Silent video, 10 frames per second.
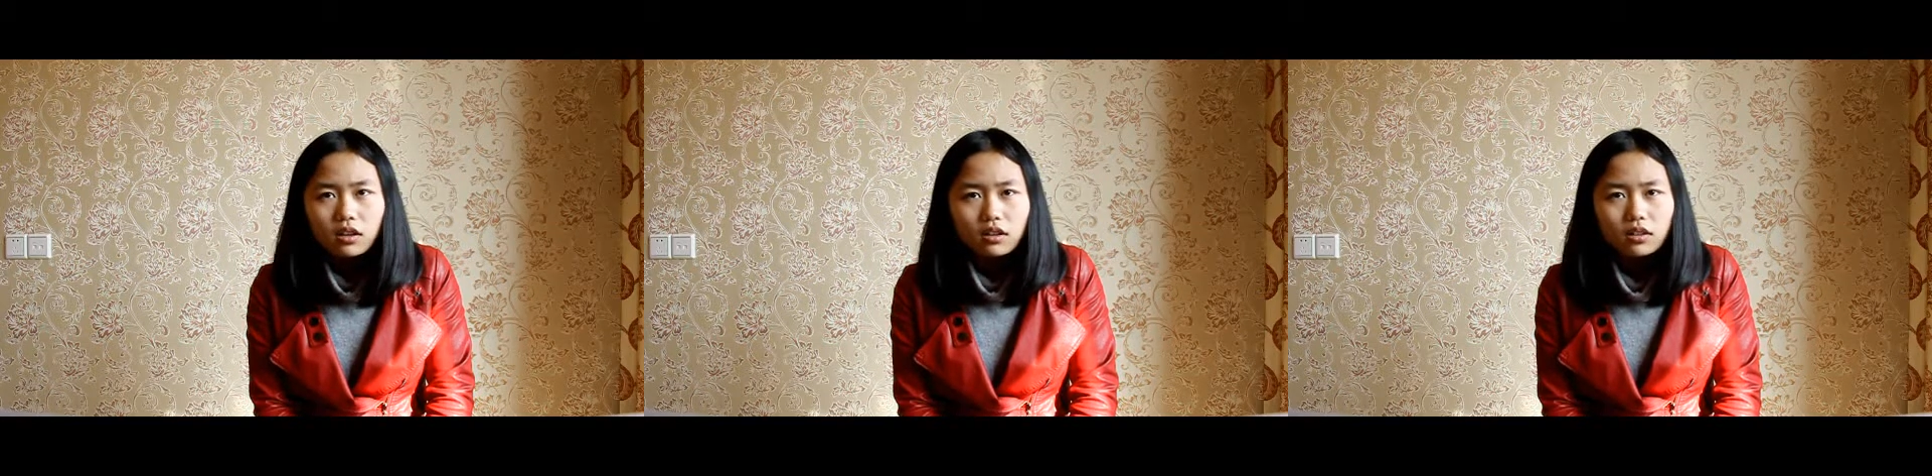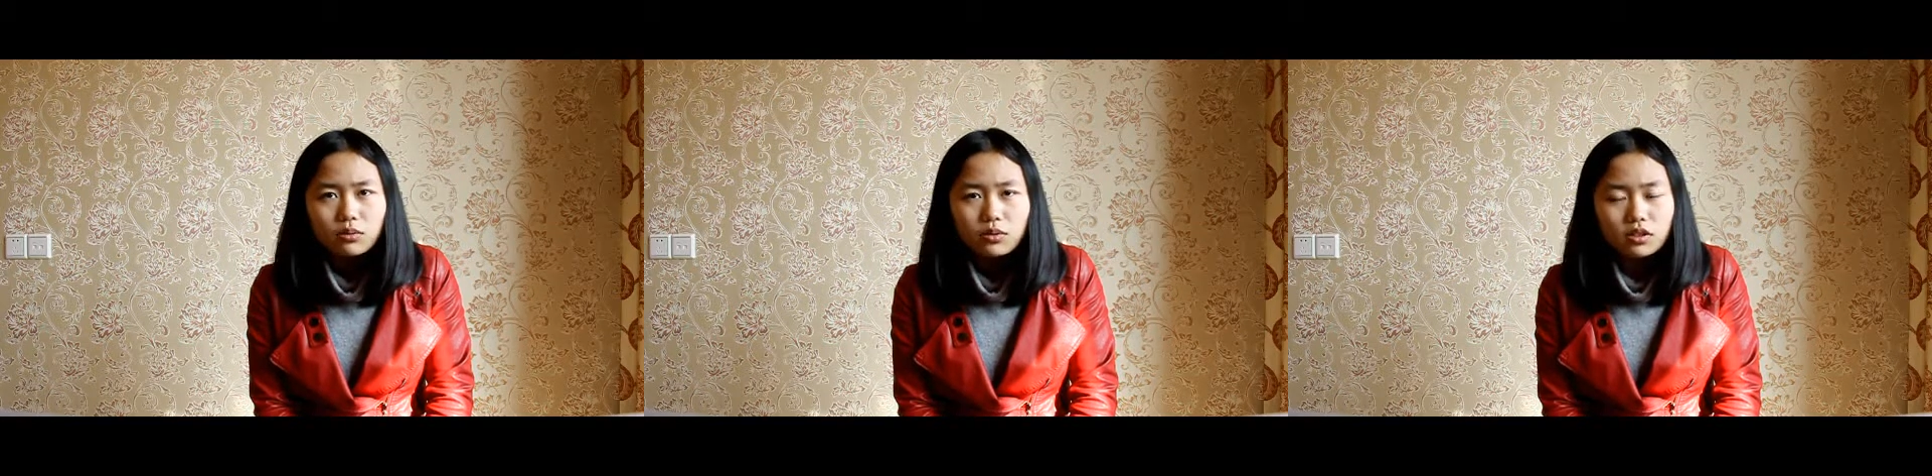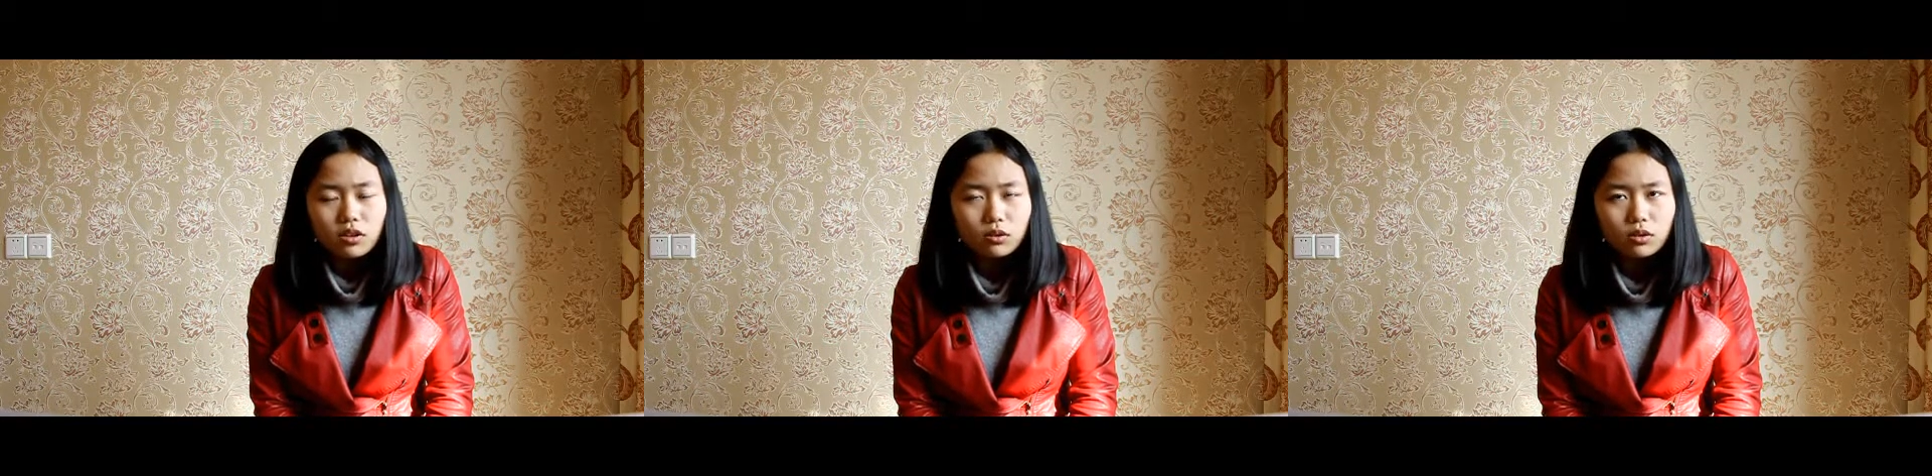it
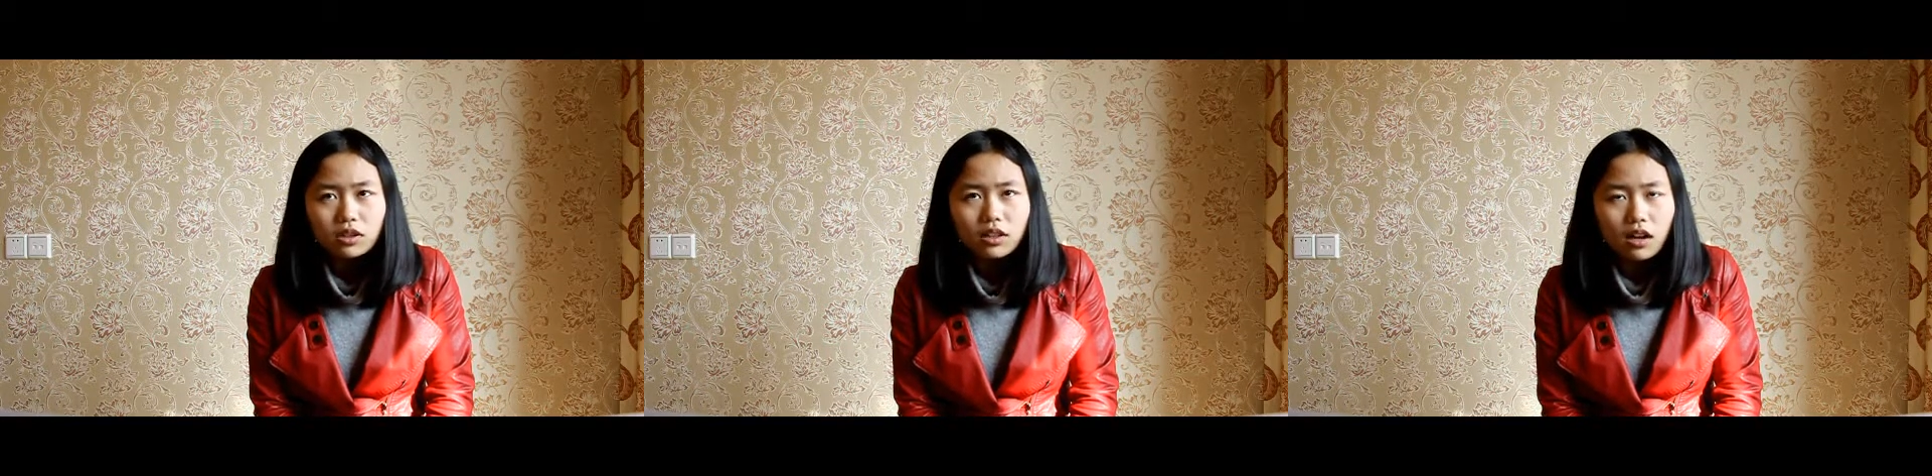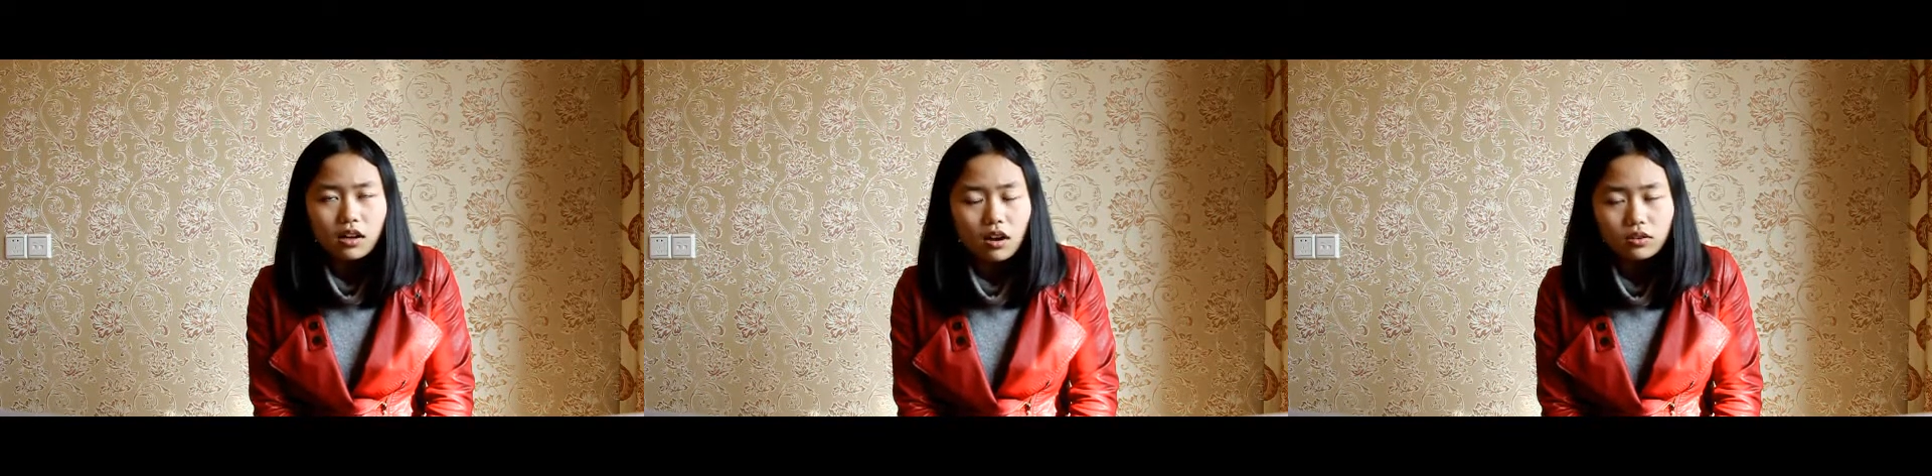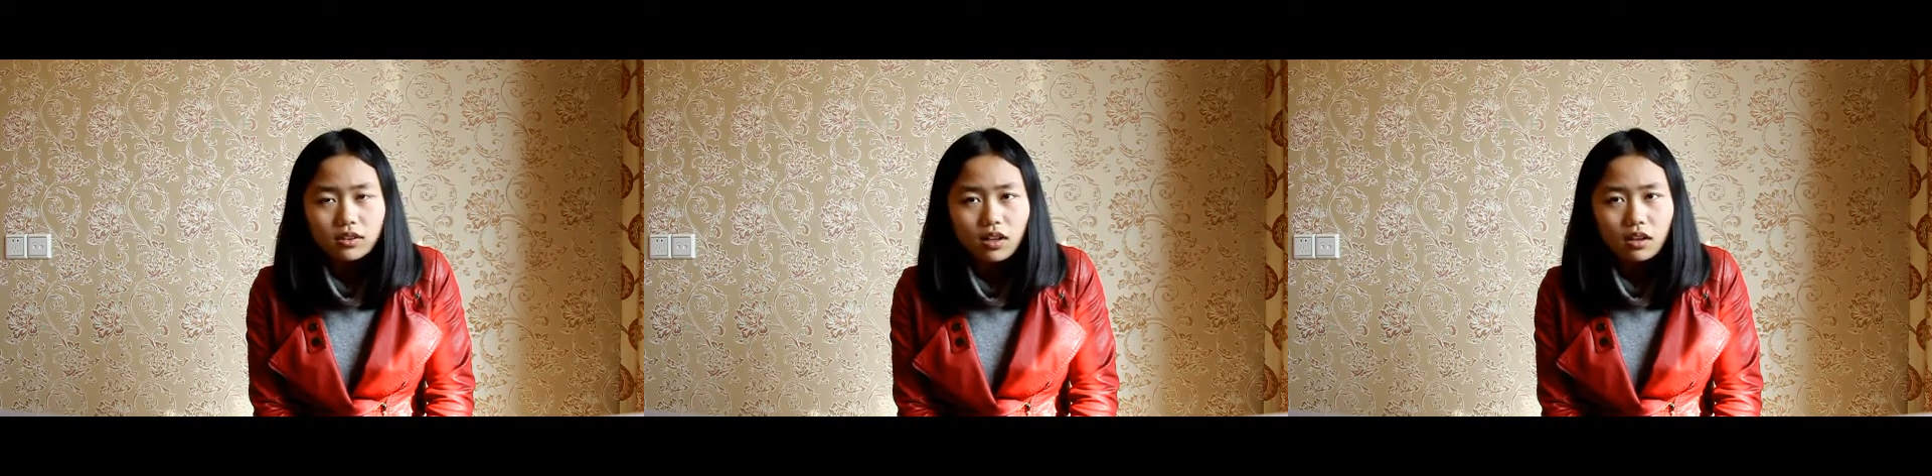was totally dark
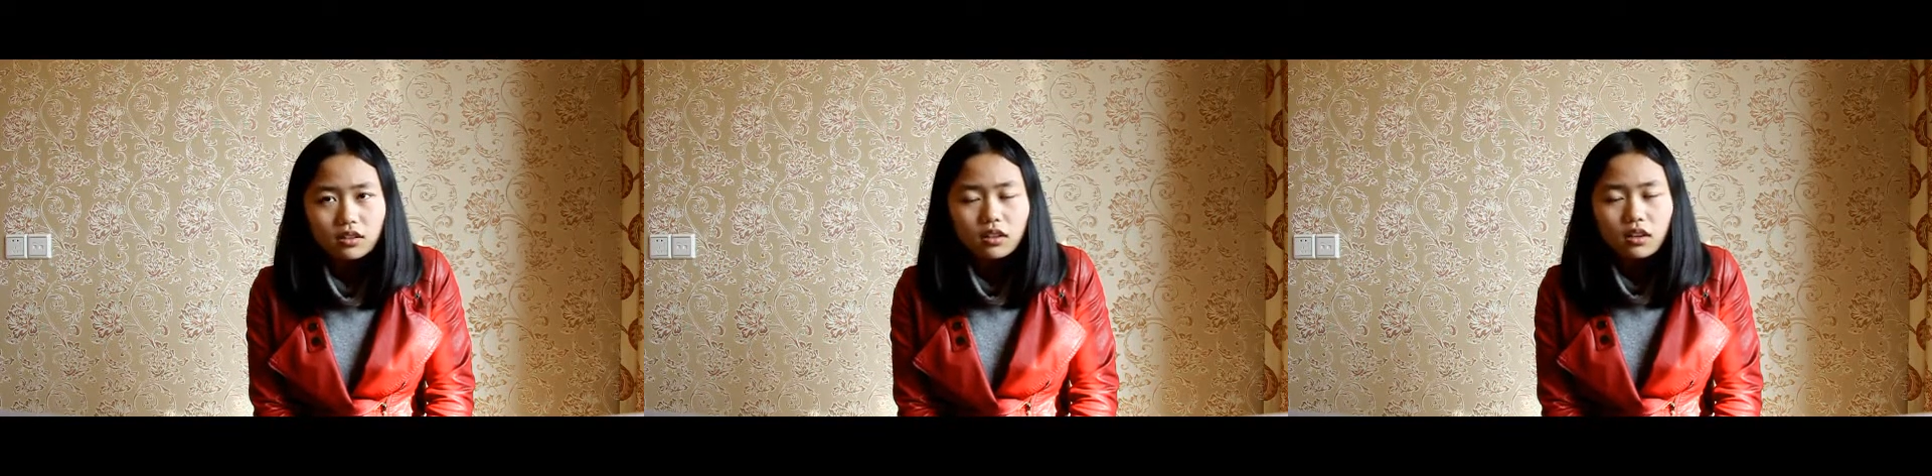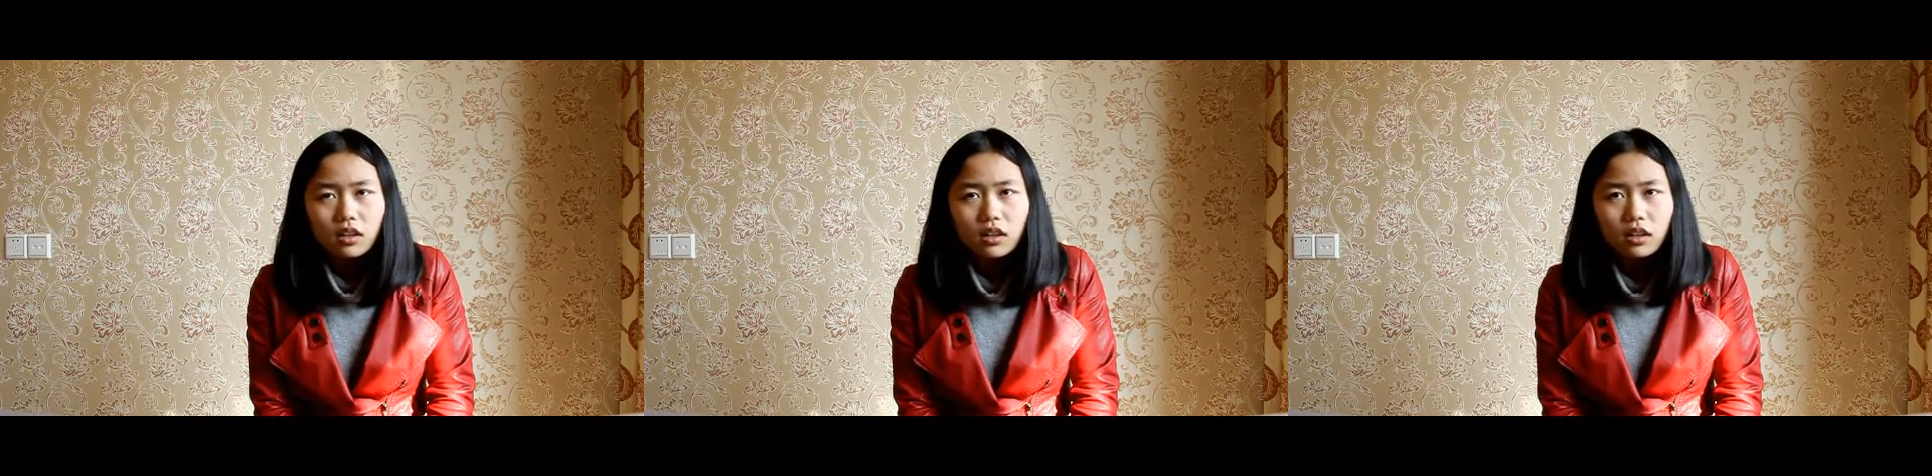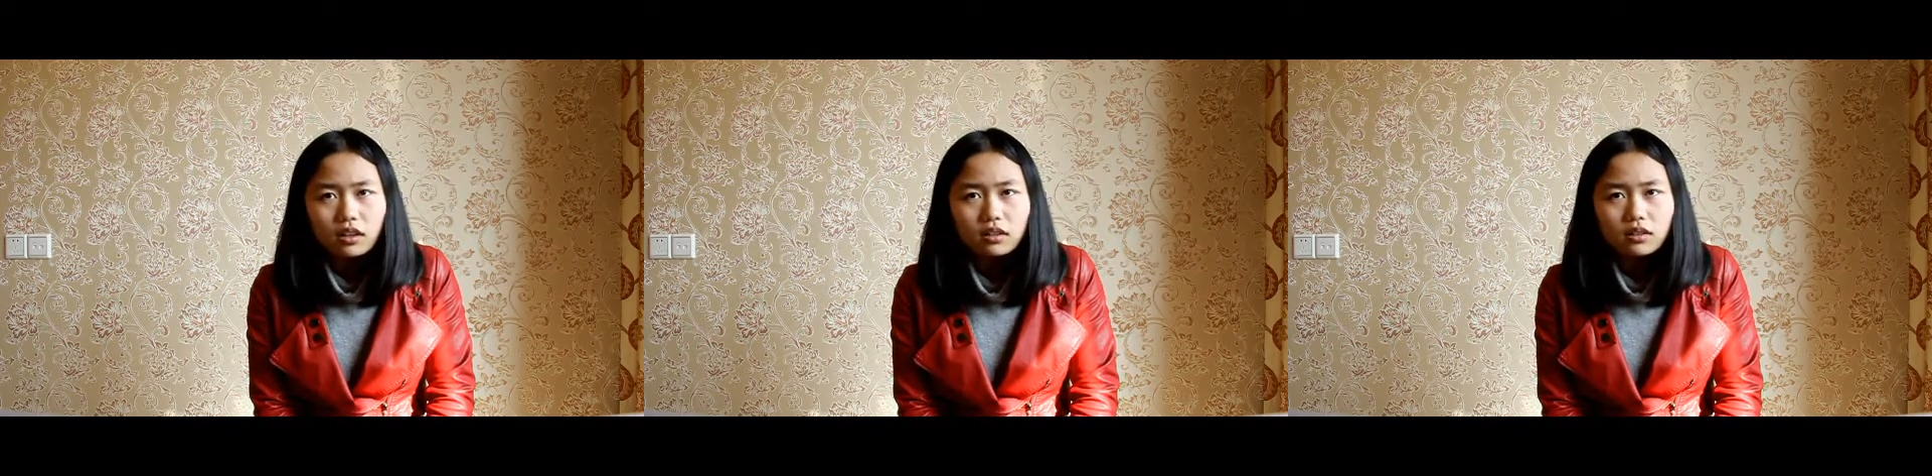outside
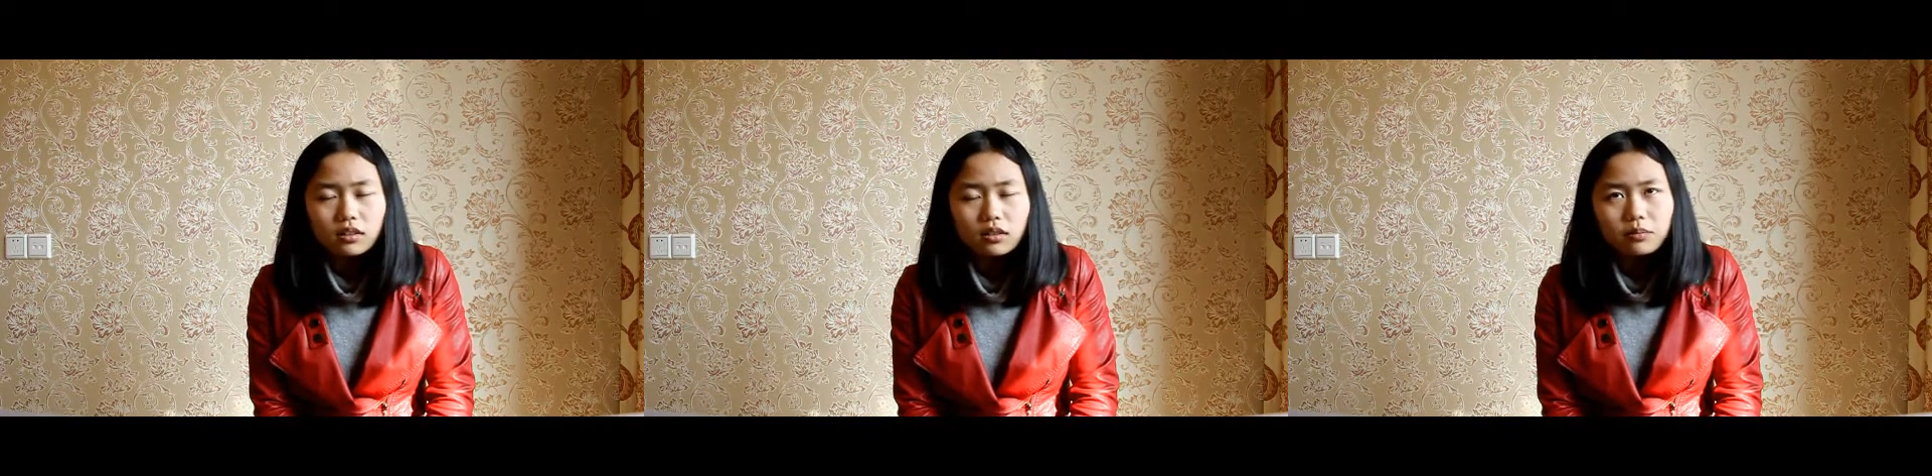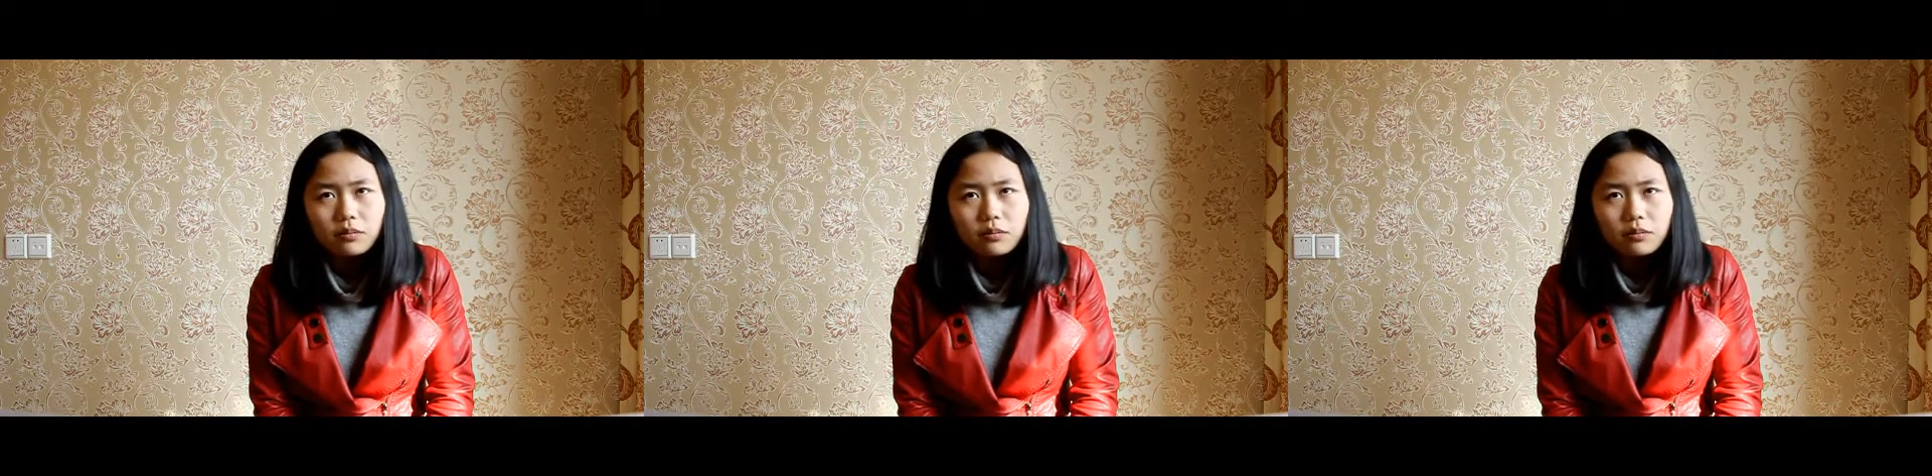and